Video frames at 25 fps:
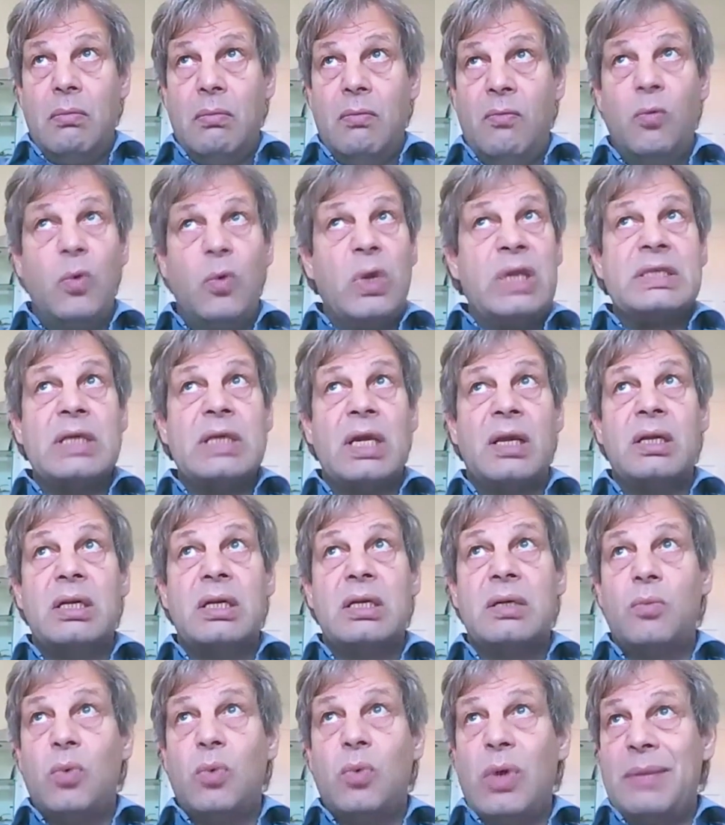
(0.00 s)

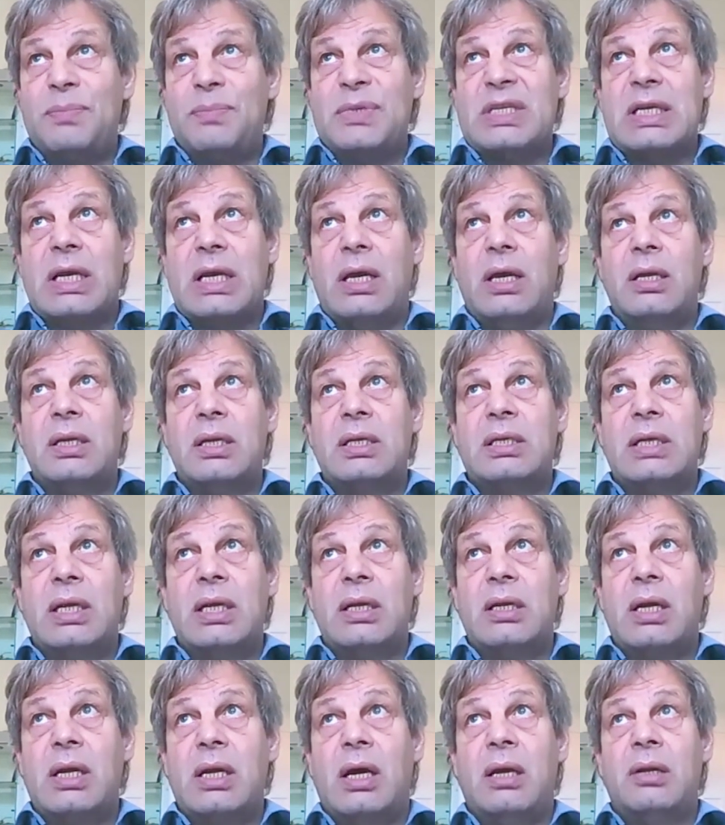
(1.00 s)
visit websites
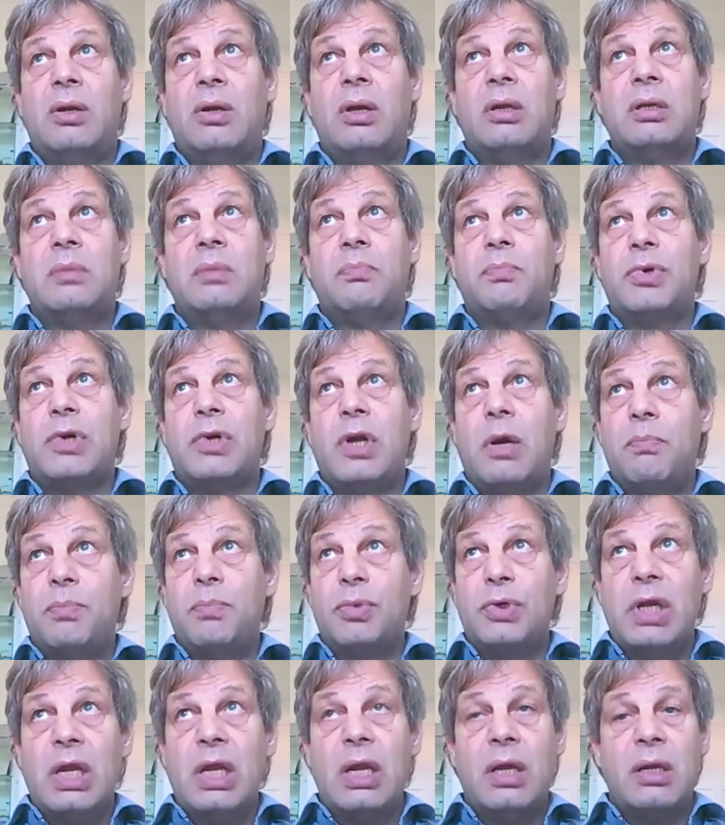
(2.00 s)
that are not
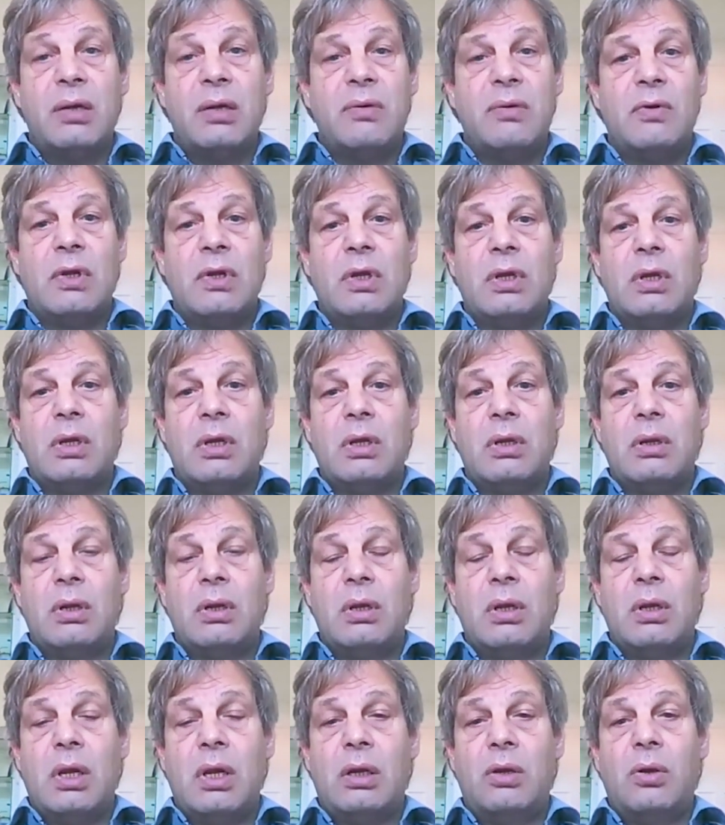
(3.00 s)
appropriate
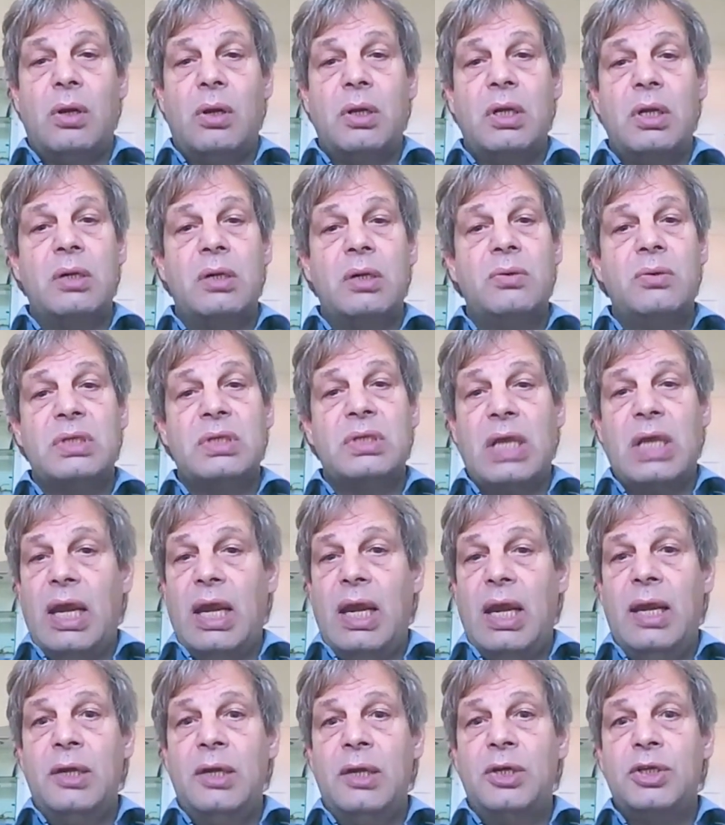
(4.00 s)
according to their
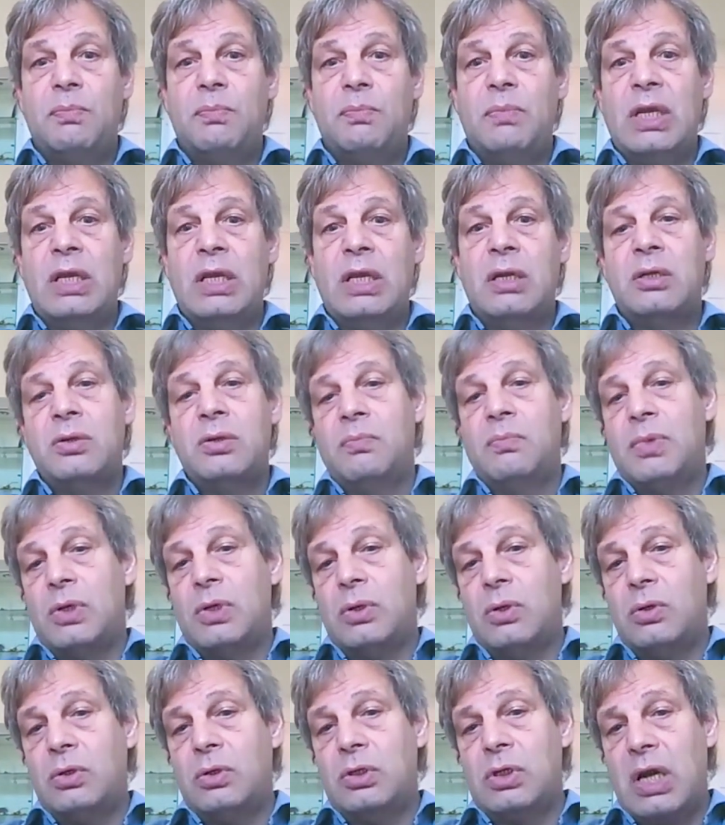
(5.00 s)
age, be it to
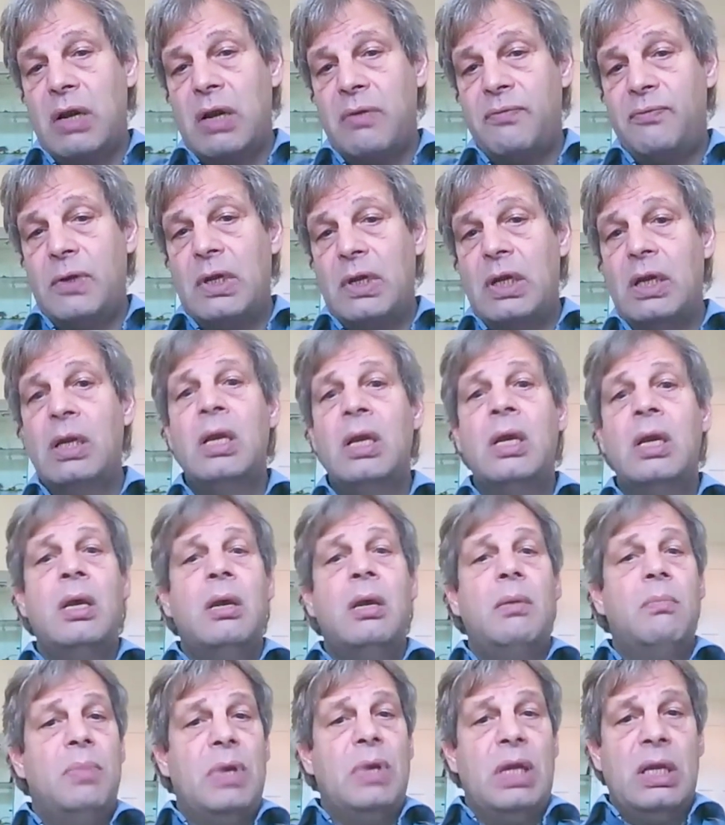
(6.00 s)
pornography,
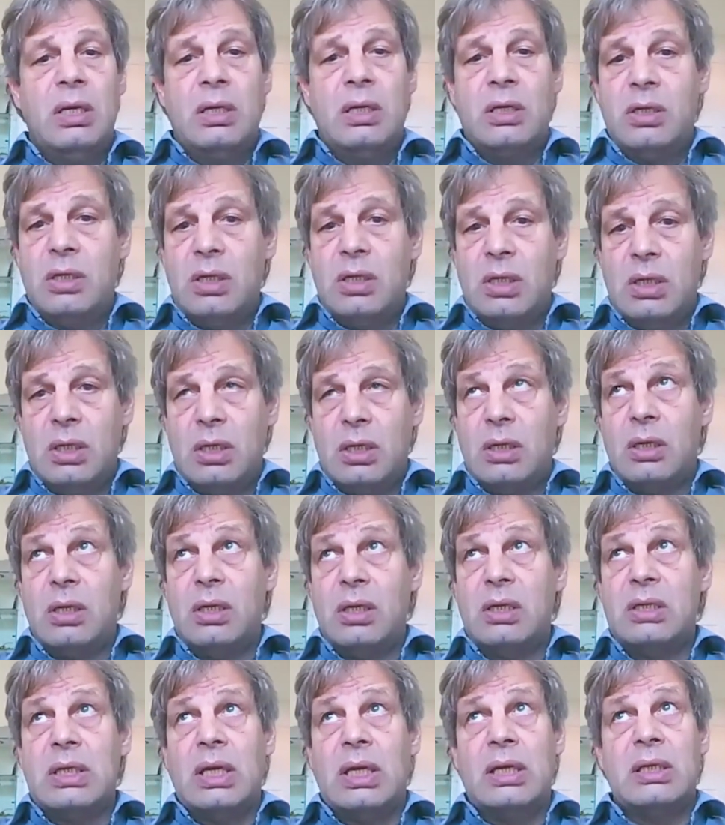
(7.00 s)
be it
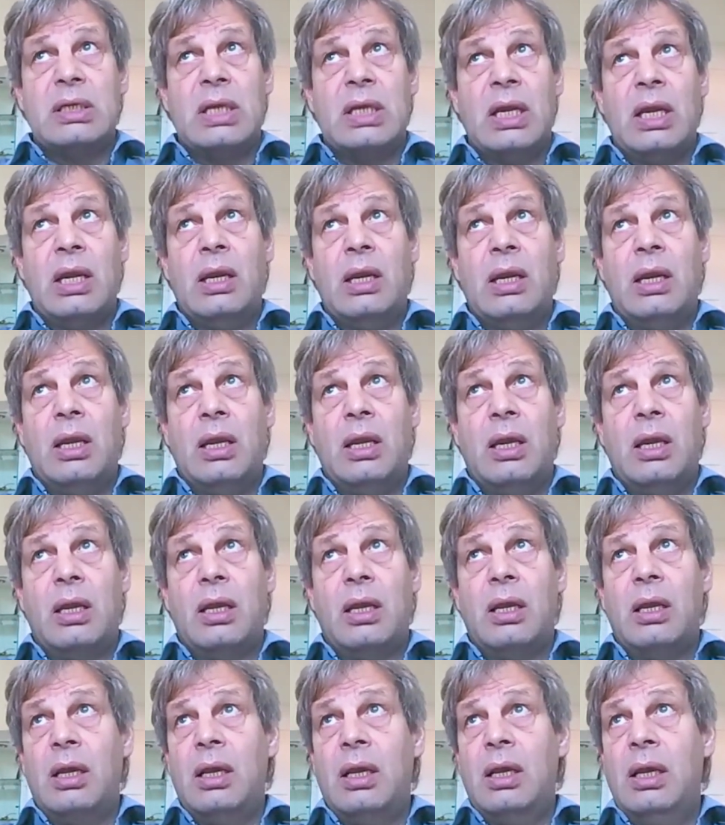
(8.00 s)
that they
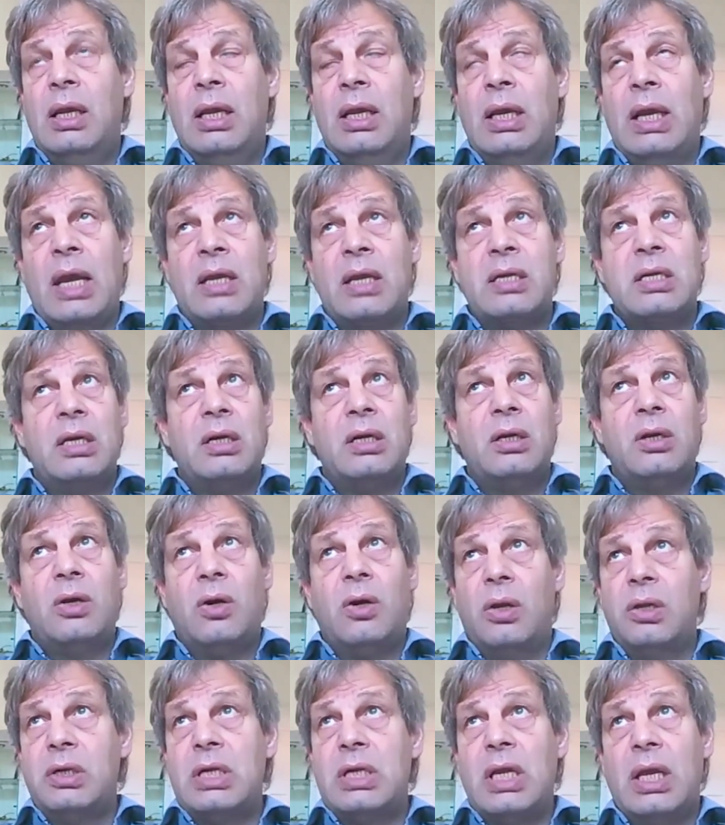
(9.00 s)
get in
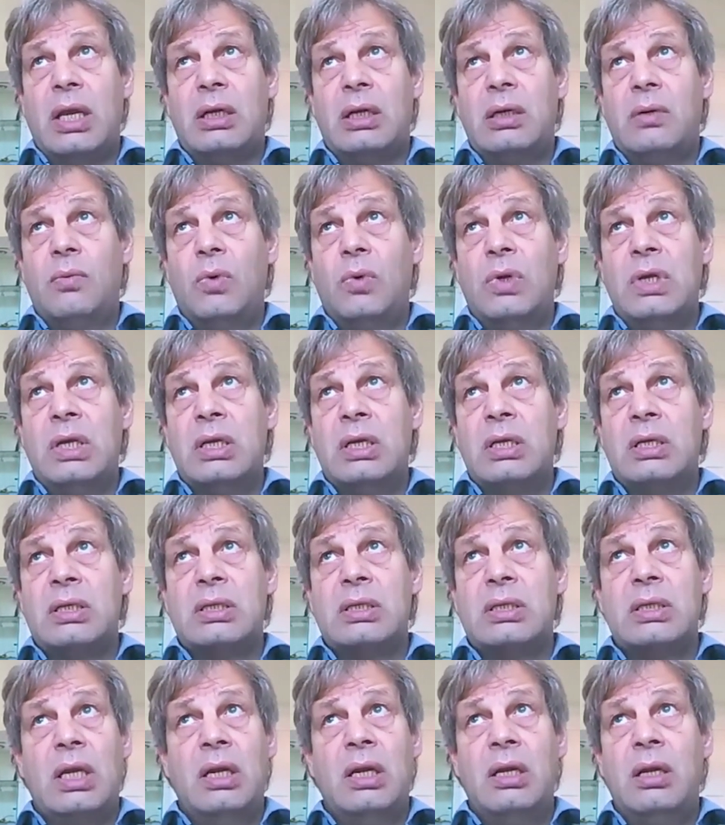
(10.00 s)
contact with
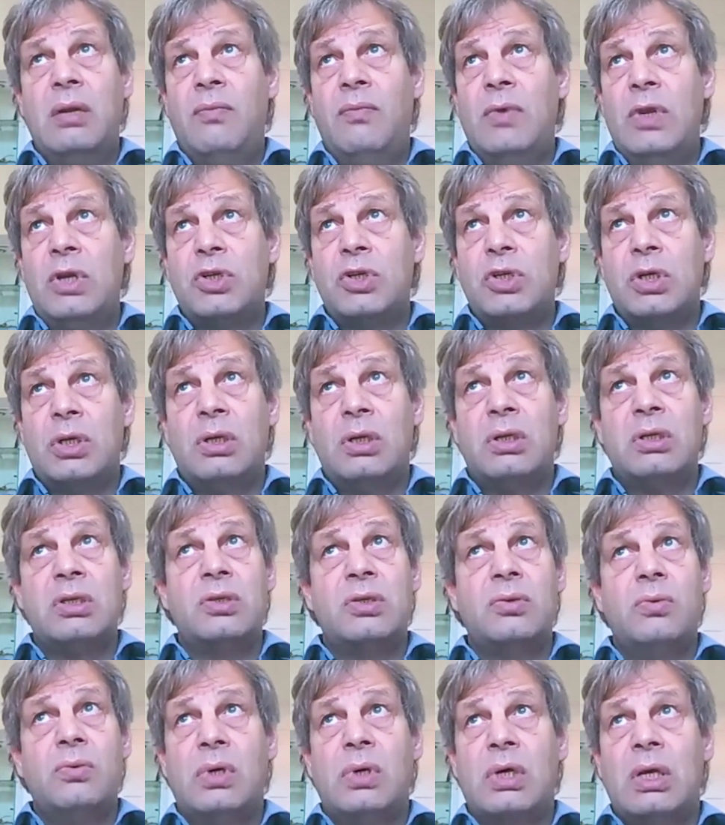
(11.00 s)
individuals
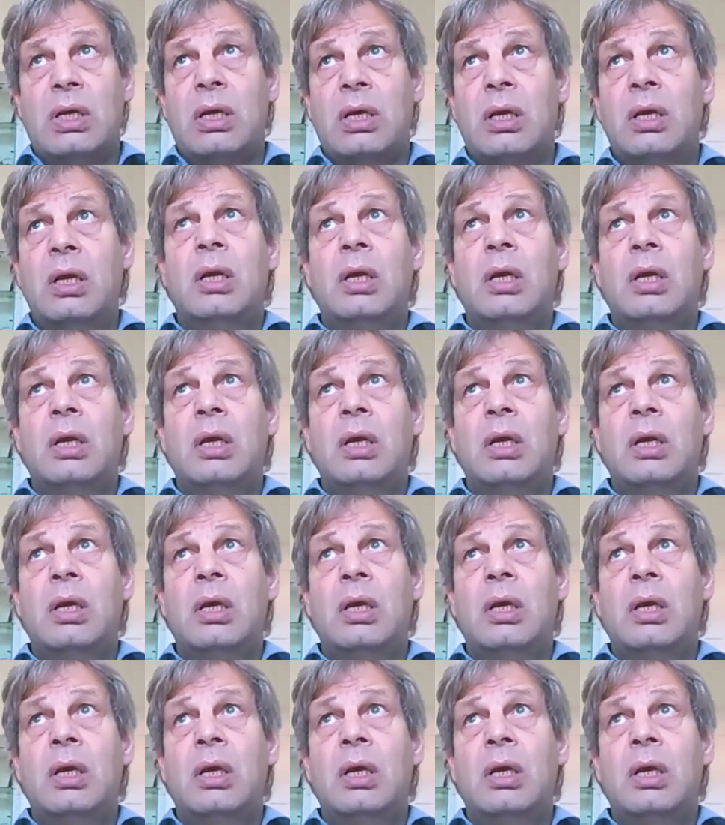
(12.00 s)
who are